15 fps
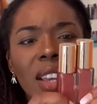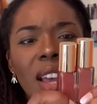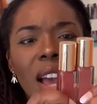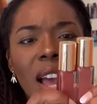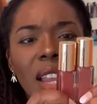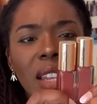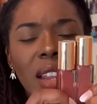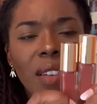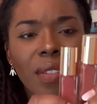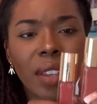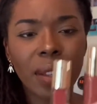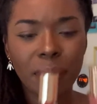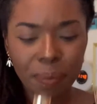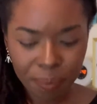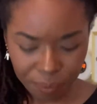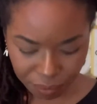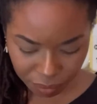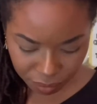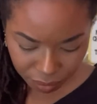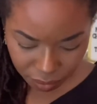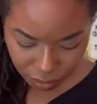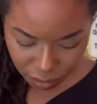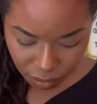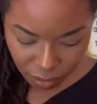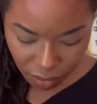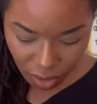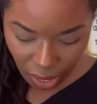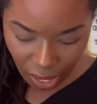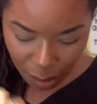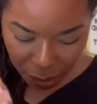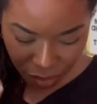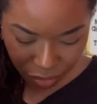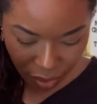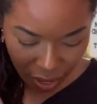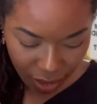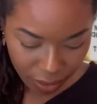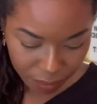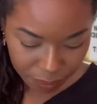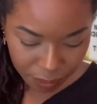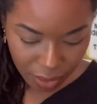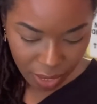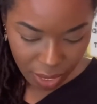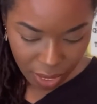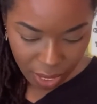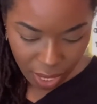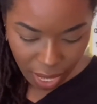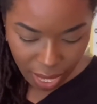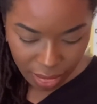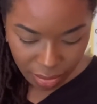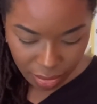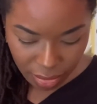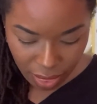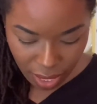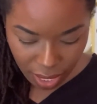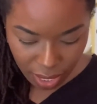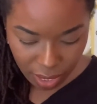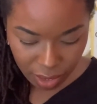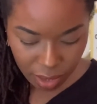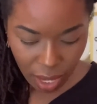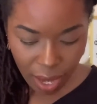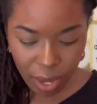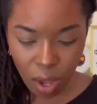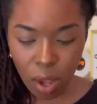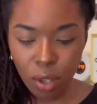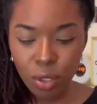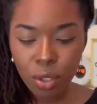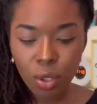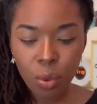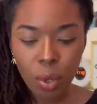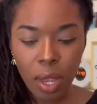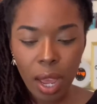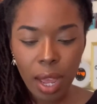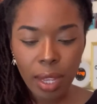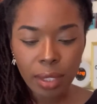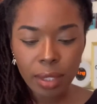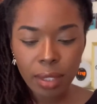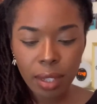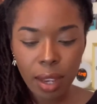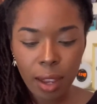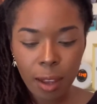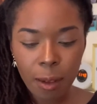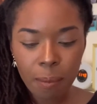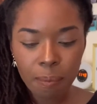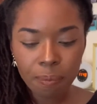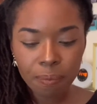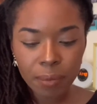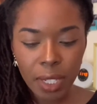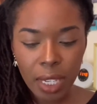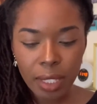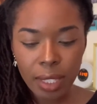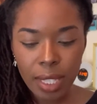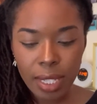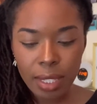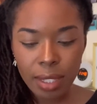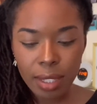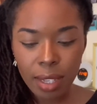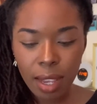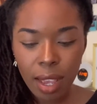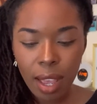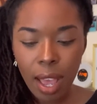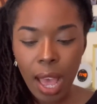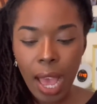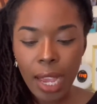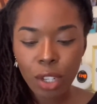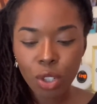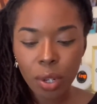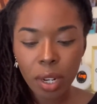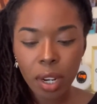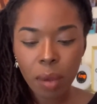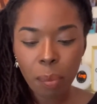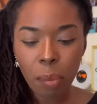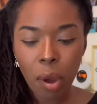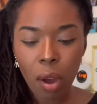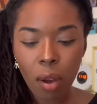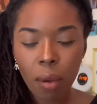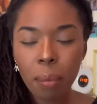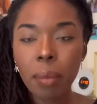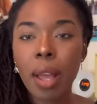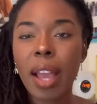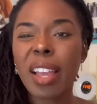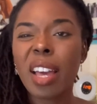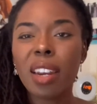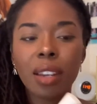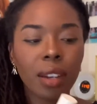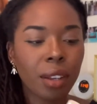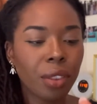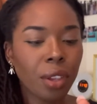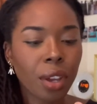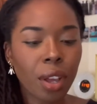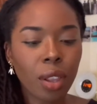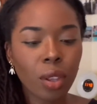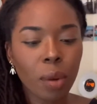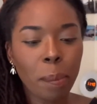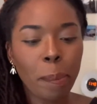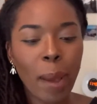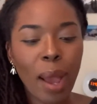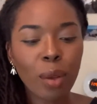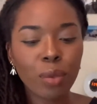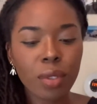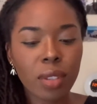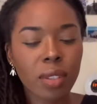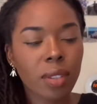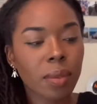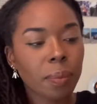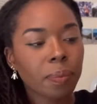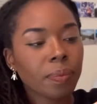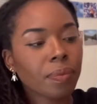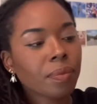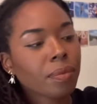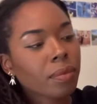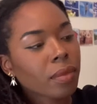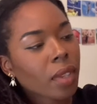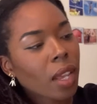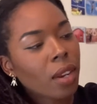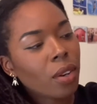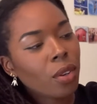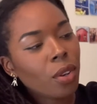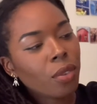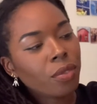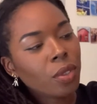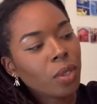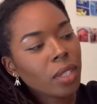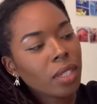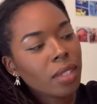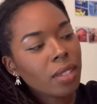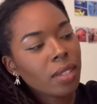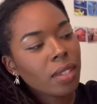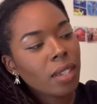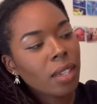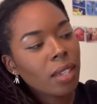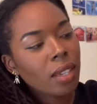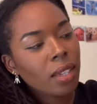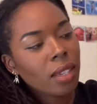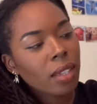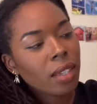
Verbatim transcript: I love it. I'm a fan. And then I also got um, this hydrating balm. I got it in the color Bounce. I don't know if you can see.